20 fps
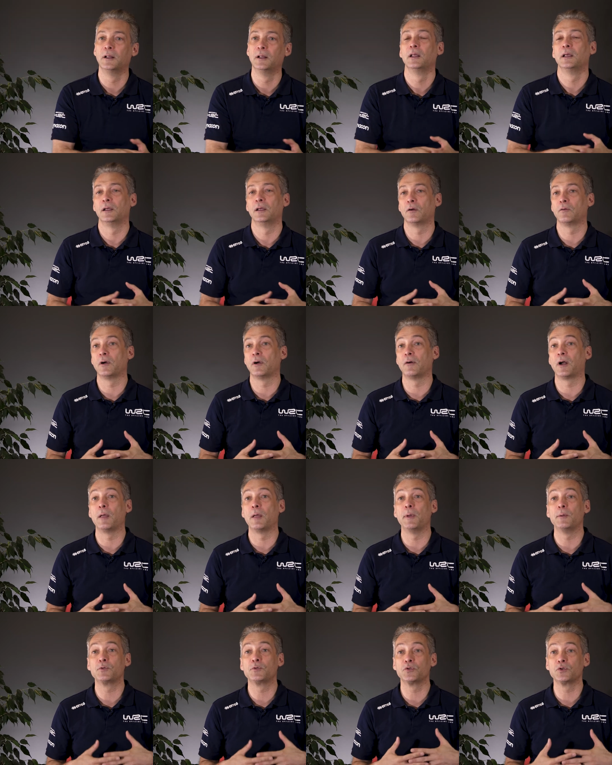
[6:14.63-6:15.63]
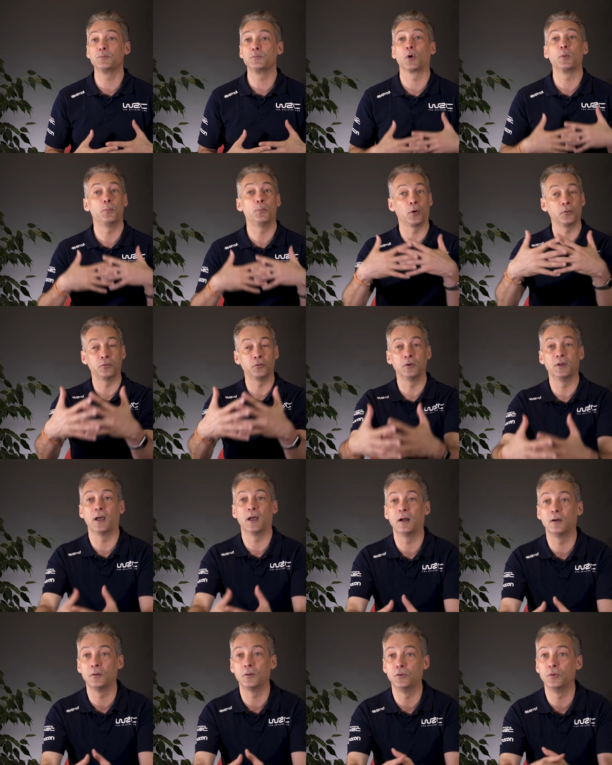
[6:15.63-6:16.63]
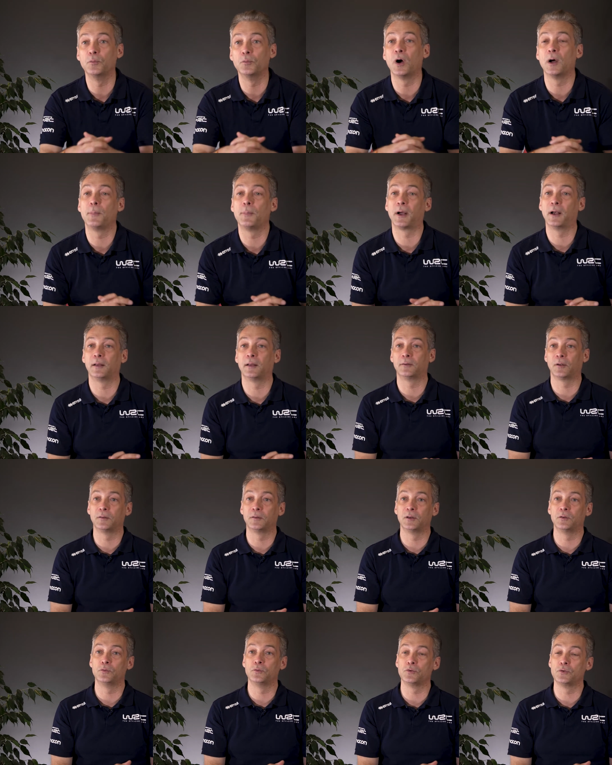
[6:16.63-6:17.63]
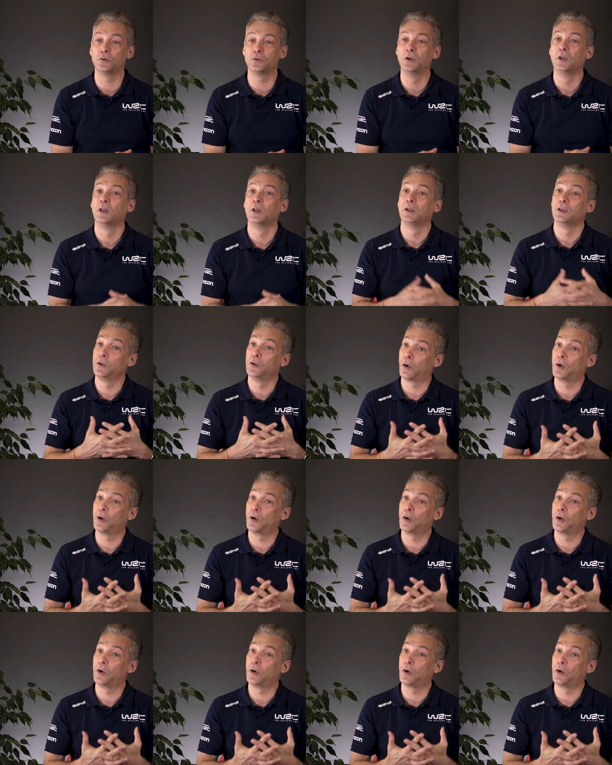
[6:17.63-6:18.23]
And the same applies to Portugal 2 months after the game releases.